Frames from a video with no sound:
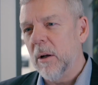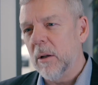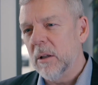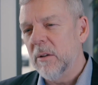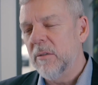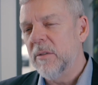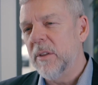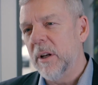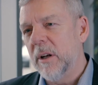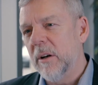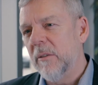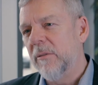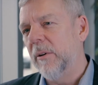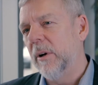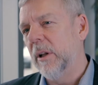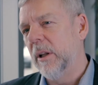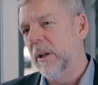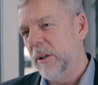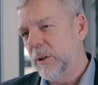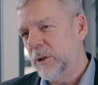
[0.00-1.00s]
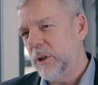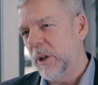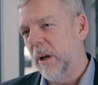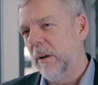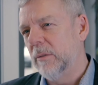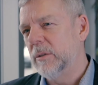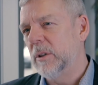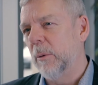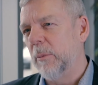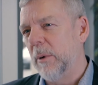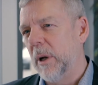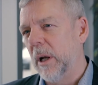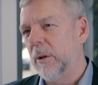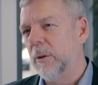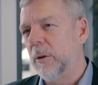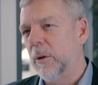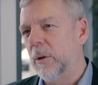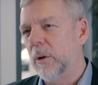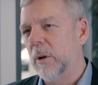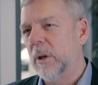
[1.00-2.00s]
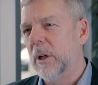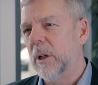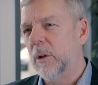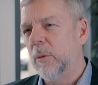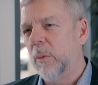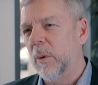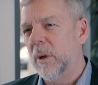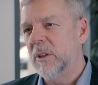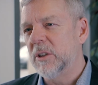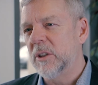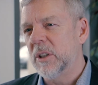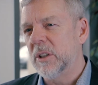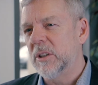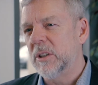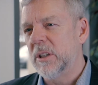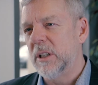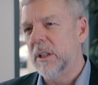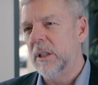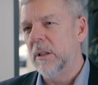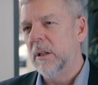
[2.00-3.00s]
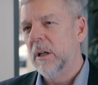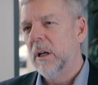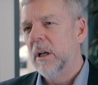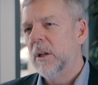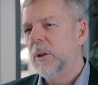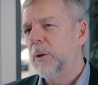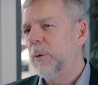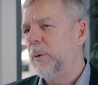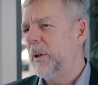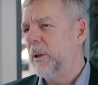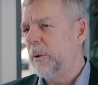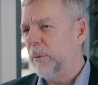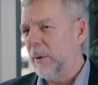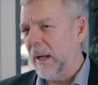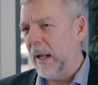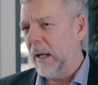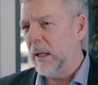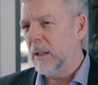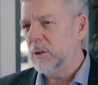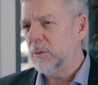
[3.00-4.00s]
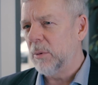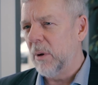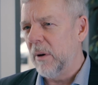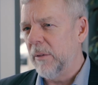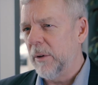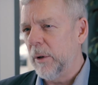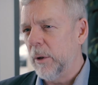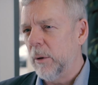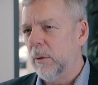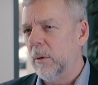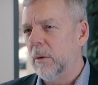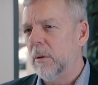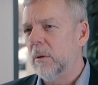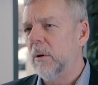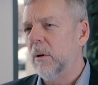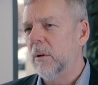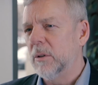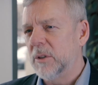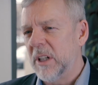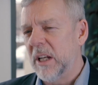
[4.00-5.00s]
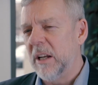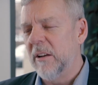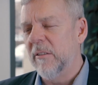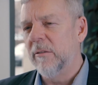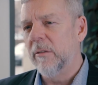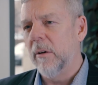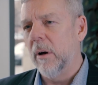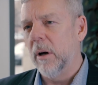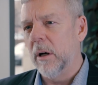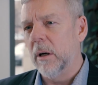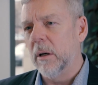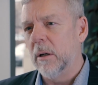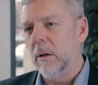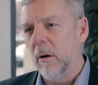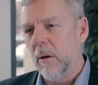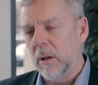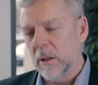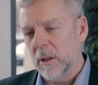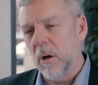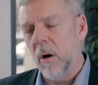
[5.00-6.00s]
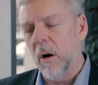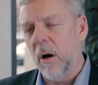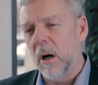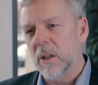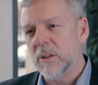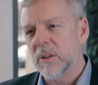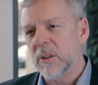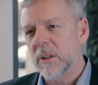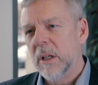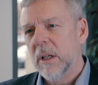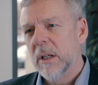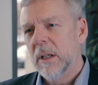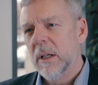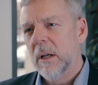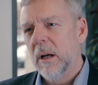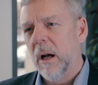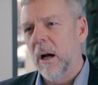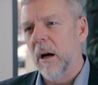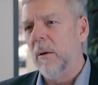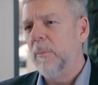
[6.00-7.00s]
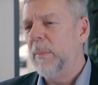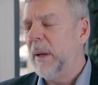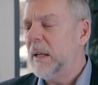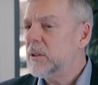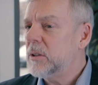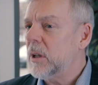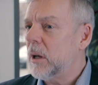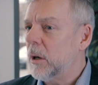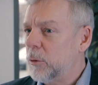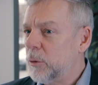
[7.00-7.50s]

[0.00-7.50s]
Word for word: all of the different initiatives that we undertook in 2016 to either enhance revenue or, or save uh, on costs uh, based on